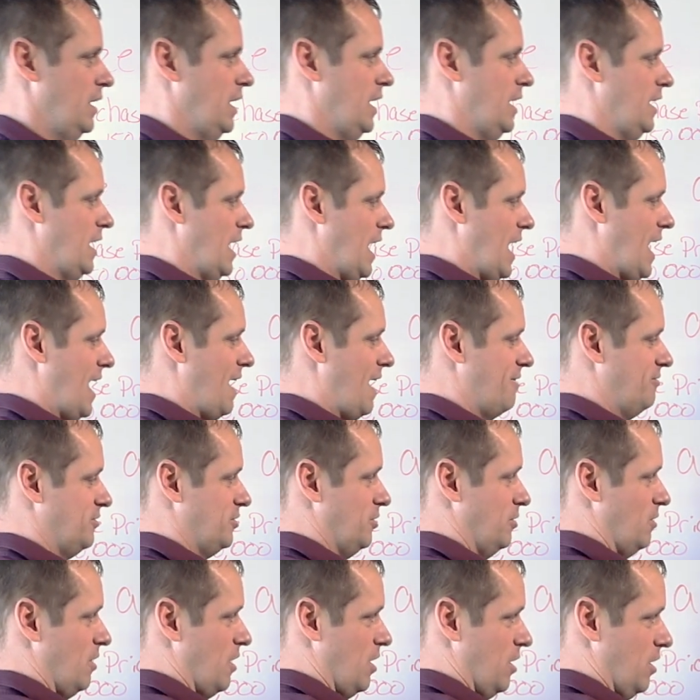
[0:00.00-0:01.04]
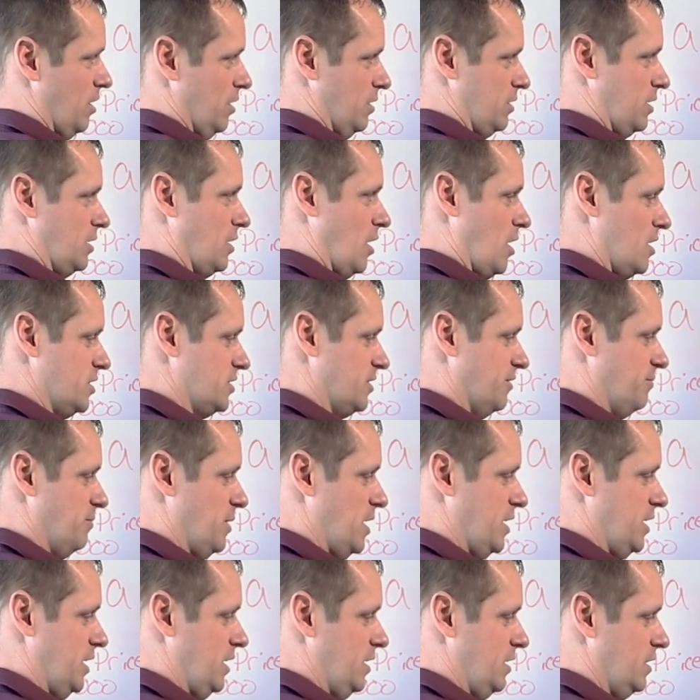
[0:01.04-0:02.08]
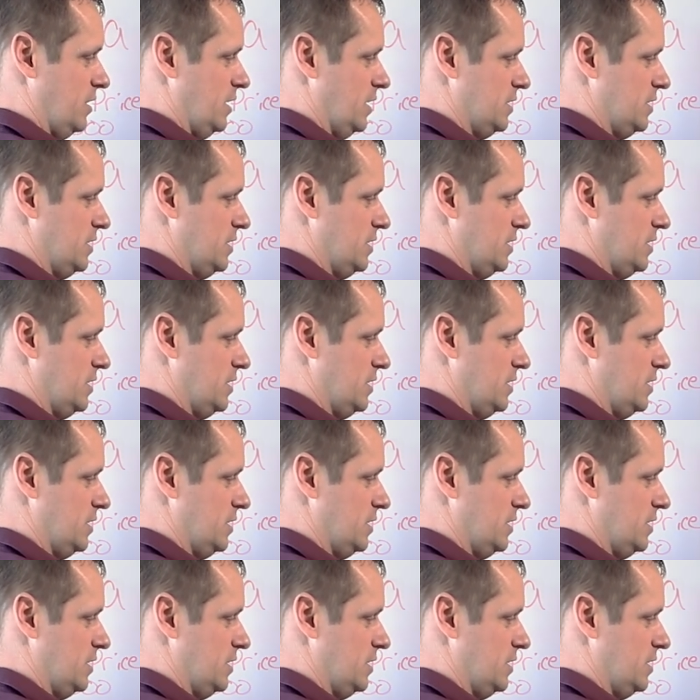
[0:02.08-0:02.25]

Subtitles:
and after our cost of money,